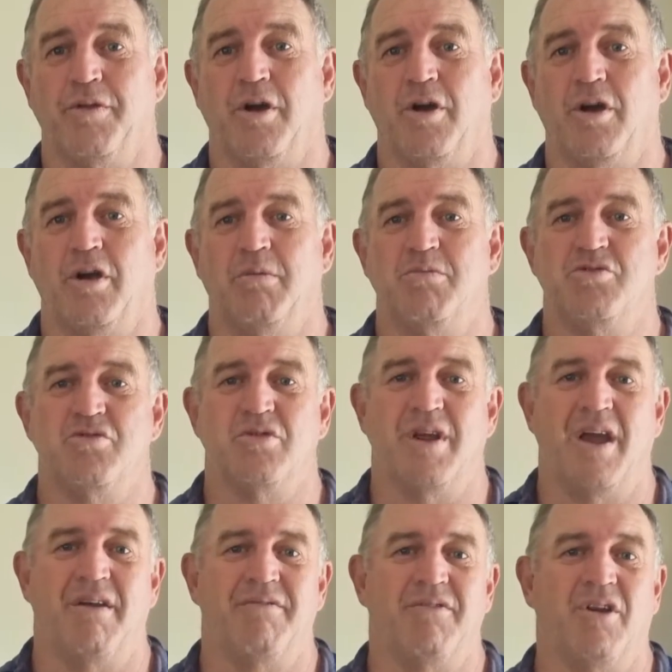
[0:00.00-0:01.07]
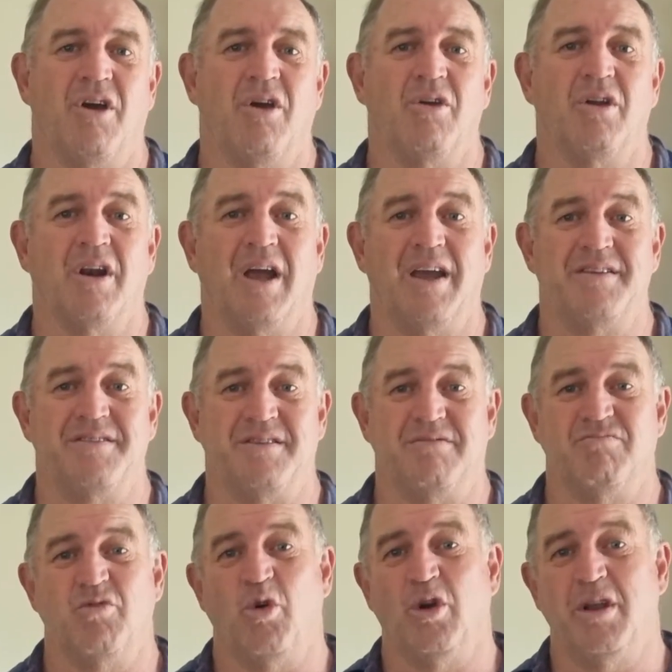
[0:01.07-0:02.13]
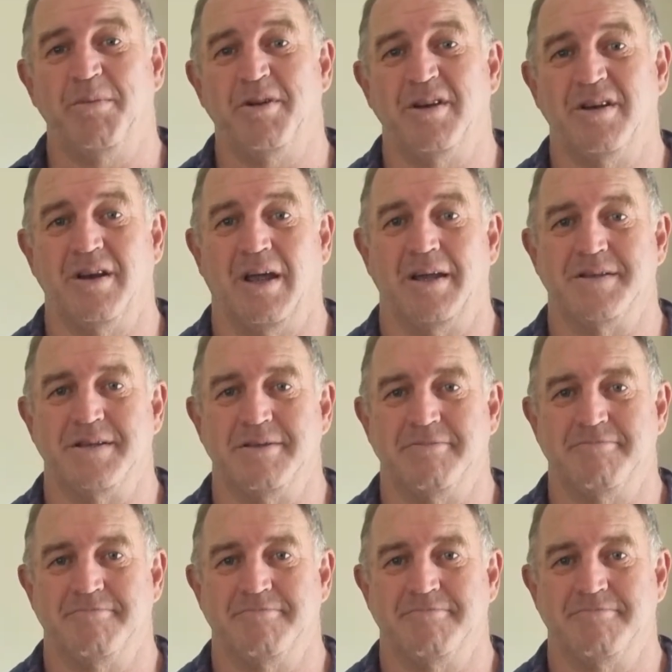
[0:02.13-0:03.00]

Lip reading: of the home should have no glazing or limited glazing.